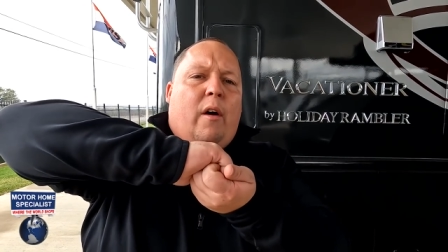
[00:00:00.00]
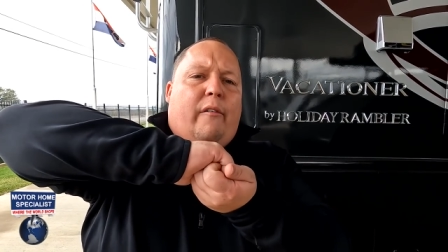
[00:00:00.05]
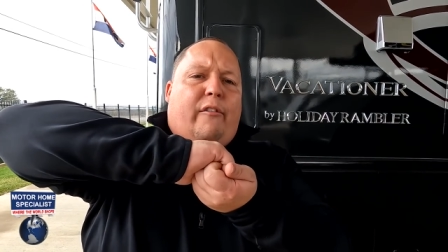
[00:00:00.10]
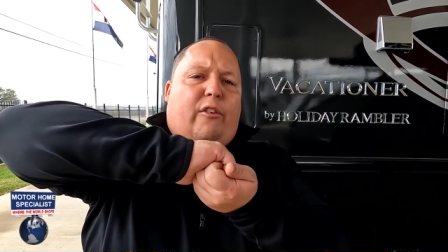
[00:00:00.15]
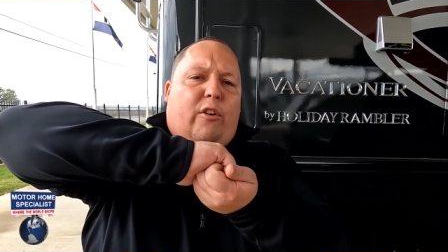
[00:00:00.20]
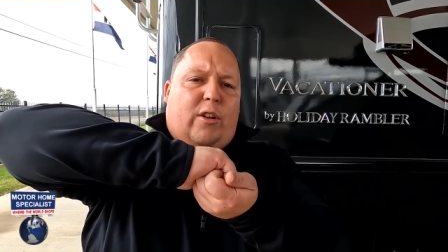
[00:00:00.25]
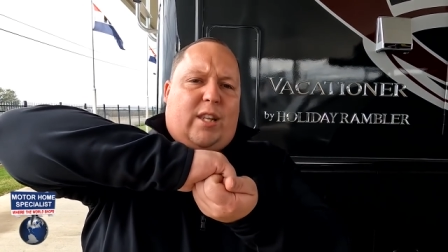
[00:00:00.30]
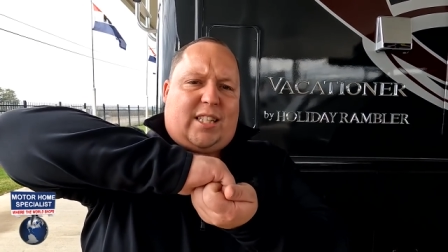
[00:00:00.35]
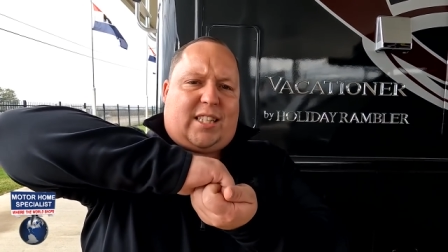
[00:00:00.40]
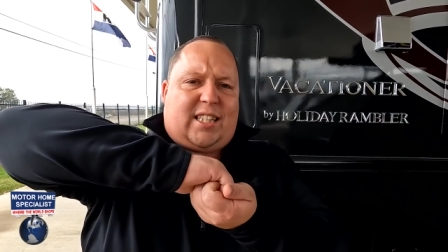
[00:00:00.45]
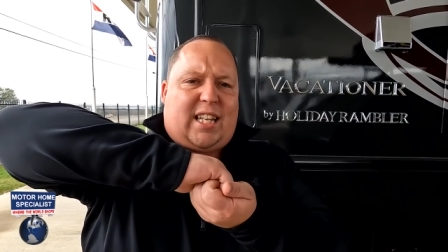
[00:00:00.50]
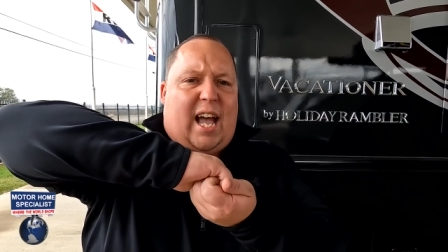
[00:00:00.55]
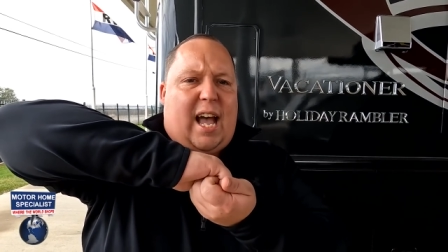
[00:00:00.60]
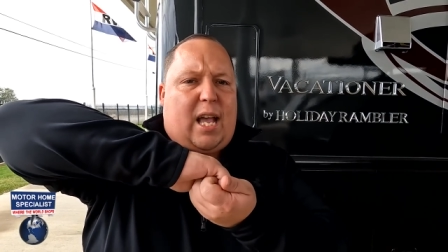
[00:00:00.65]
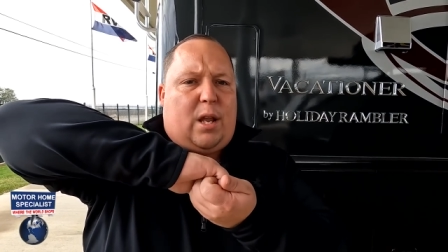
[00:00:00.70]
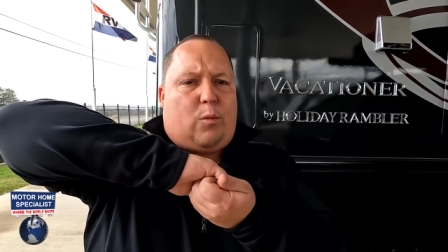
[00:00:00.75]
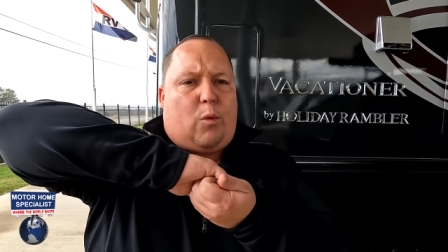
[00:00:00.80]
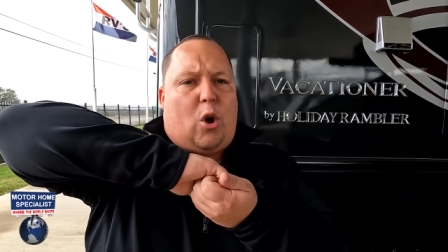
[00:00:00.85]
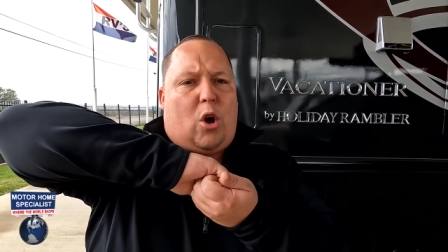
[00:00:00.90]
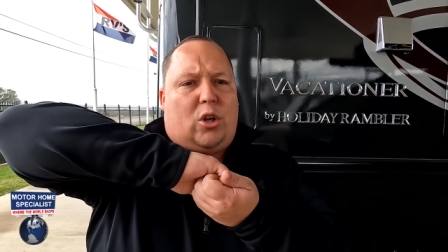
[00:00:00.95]
for the
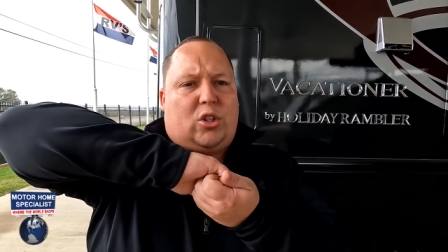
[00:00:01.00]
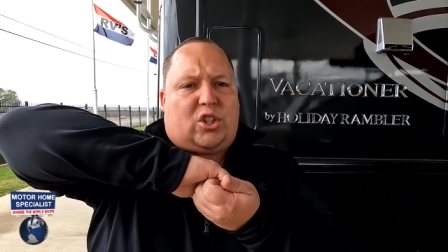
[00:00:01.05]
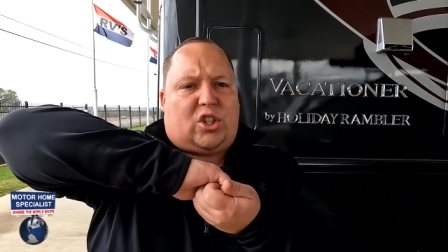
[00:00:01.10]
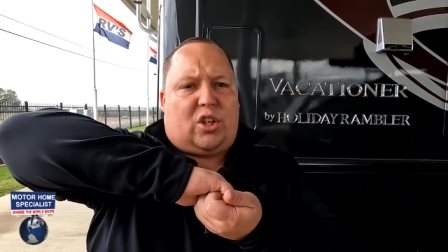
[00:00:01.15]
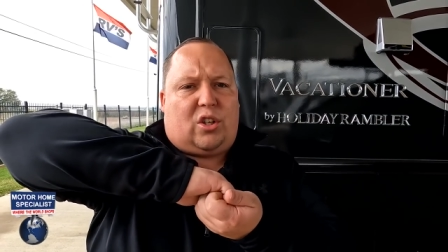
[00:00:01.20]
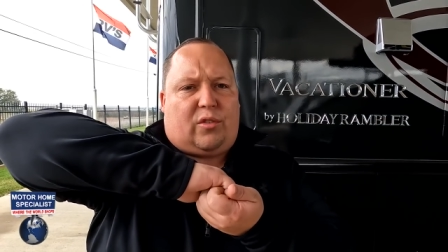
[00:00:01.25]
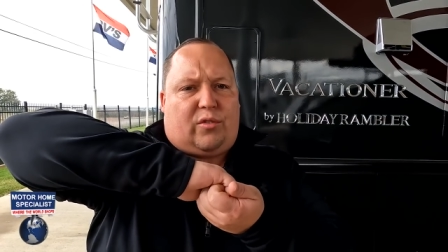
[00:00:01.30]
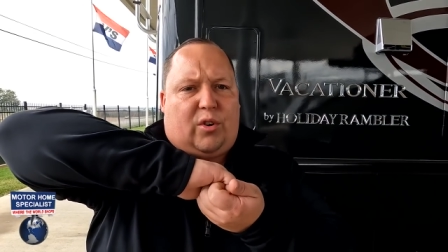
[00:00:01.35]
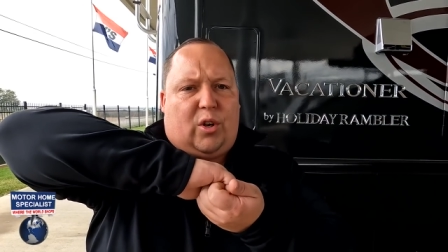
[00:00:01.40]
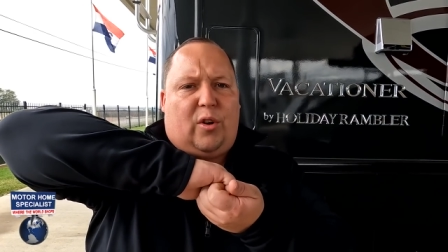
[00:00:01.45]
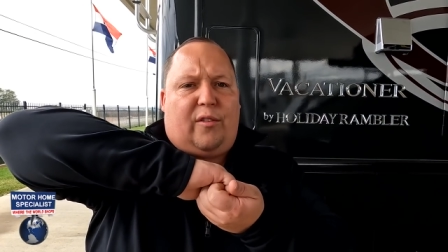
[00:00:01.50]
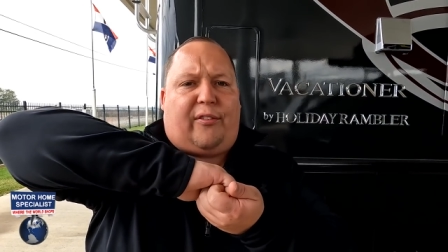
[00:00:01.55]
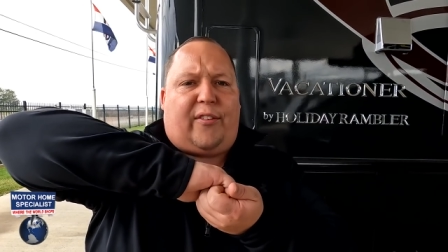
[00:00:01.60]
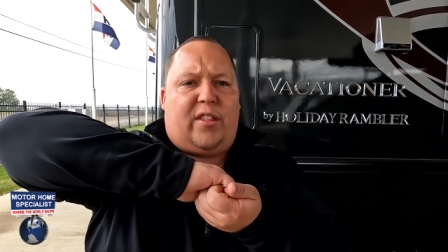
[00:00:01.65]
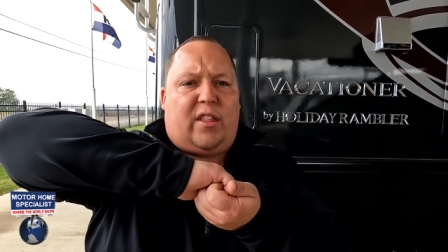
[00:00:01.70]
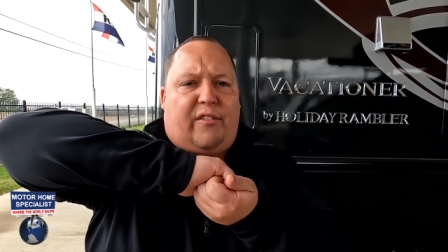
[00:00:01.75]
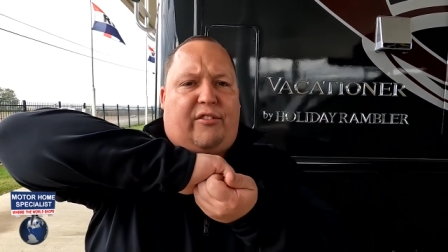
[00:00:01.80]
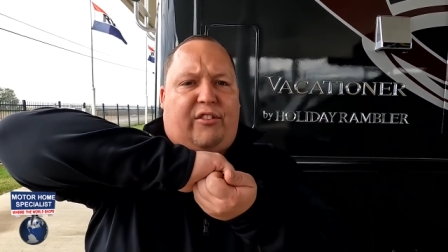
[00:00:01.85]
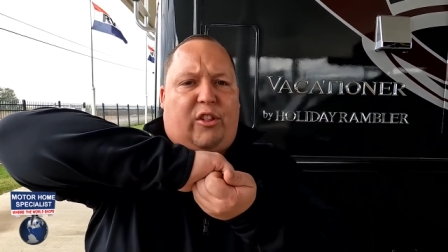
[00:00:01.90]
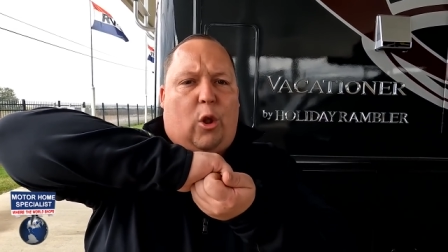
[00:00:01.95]
sidewalls to the roof
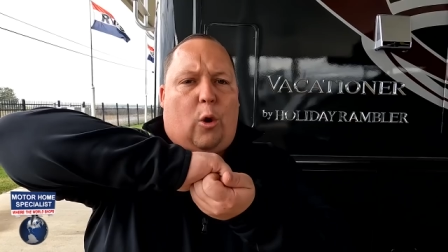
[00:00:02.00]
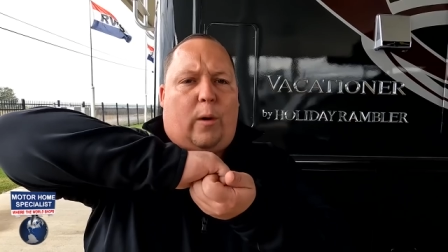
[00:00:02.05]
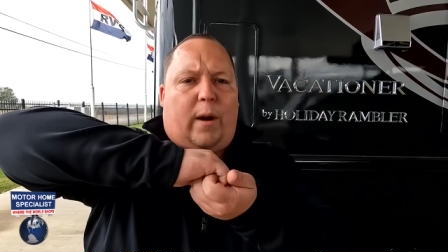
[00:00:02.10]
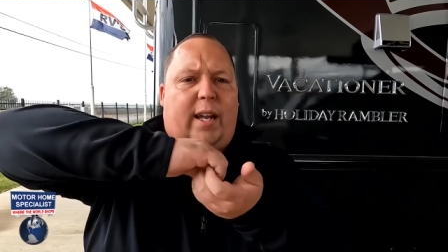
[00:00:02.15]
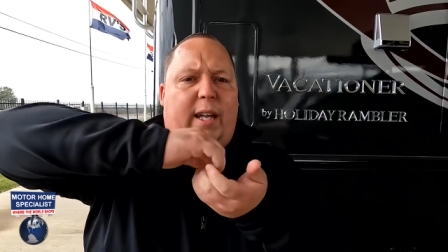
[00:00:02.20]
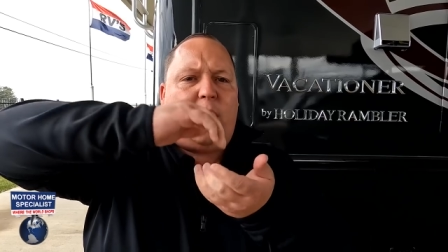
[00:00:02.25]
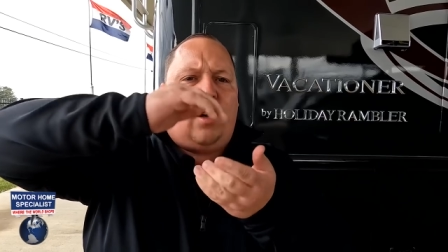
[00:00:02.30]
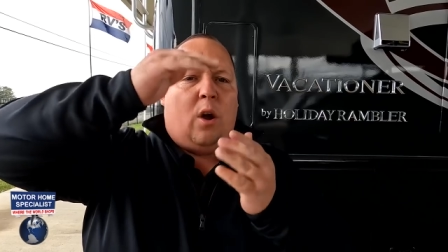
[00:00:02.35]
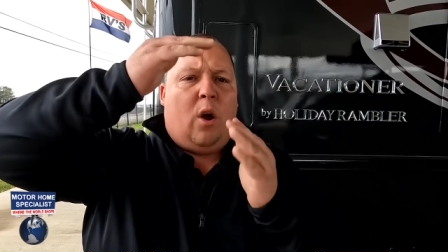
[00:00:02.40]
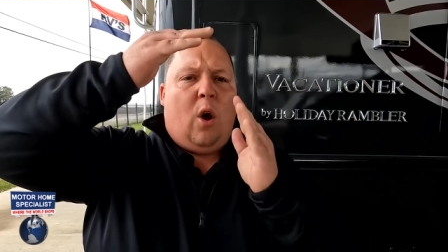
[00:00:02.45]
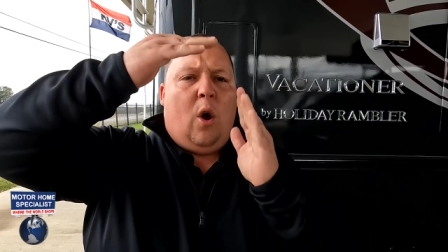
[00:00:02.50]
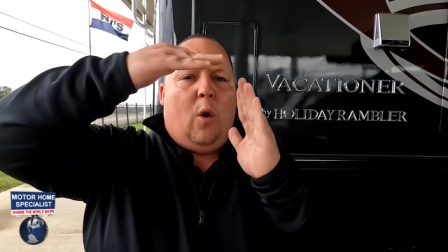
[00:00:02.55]
and the flooring